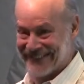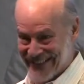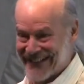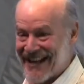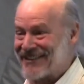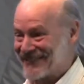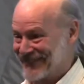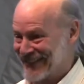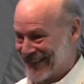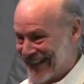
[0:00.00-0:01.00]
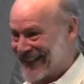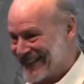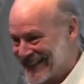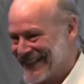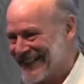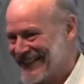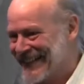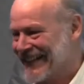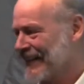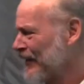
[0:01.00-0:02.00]
get it out with us
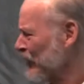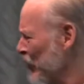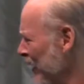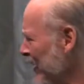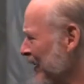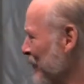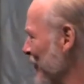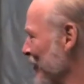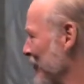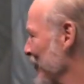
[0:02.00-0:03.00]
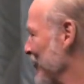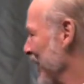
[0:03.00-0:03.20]
anyway. Beautiful.